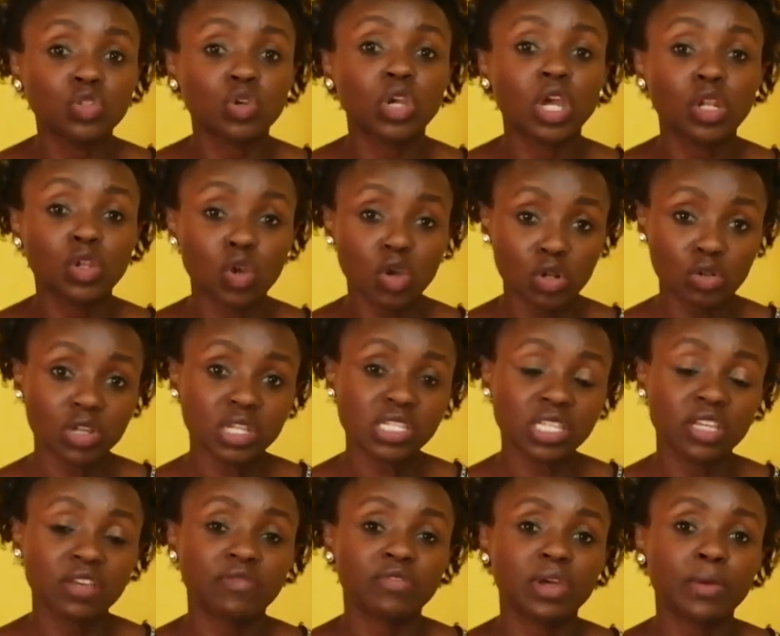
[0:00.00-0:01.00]
you can always
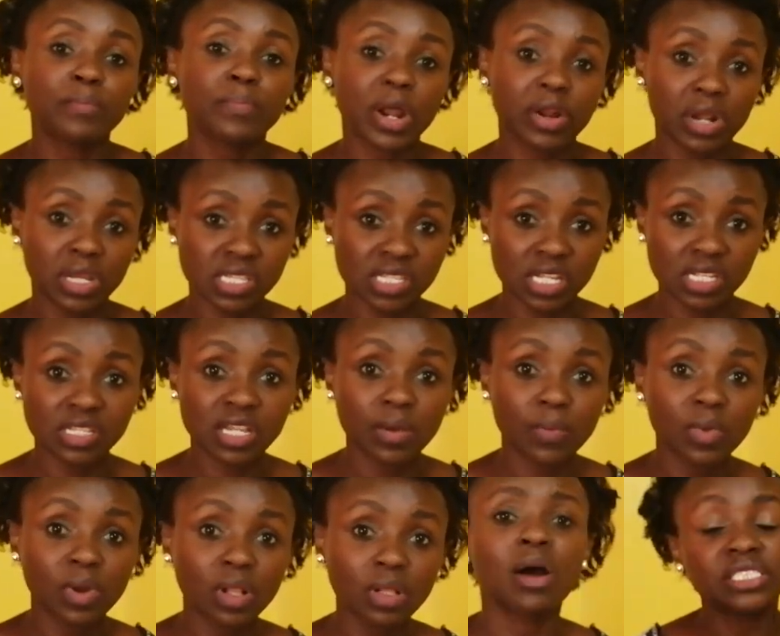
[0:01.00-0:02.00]
give them
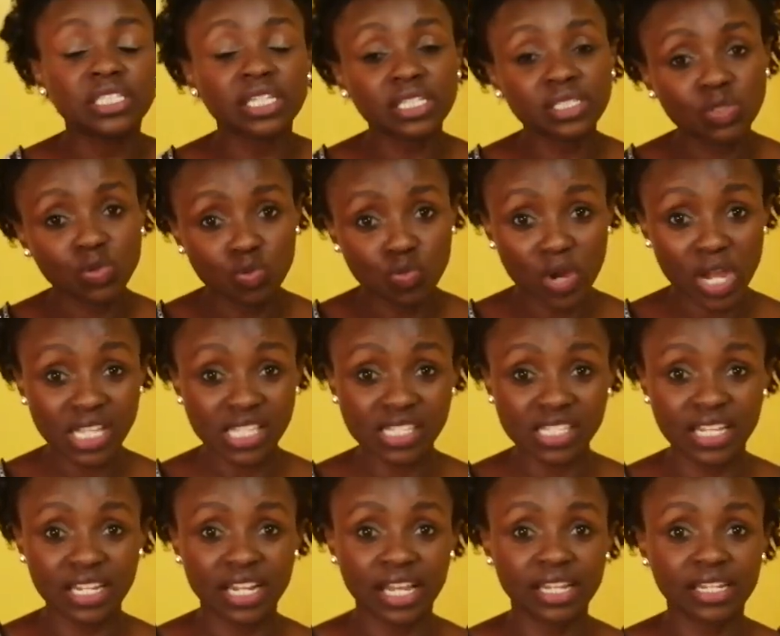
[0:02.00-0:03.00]
paracetamol just
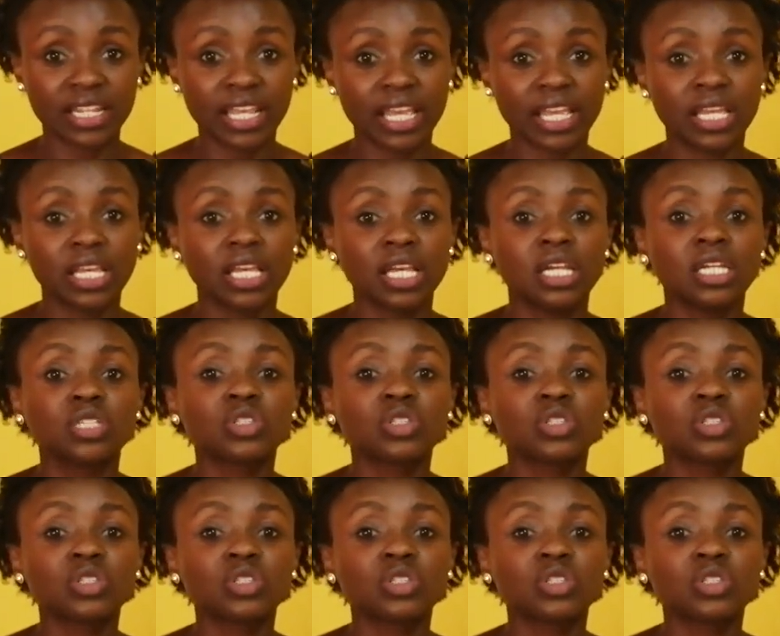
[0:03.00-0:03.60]
once in a day,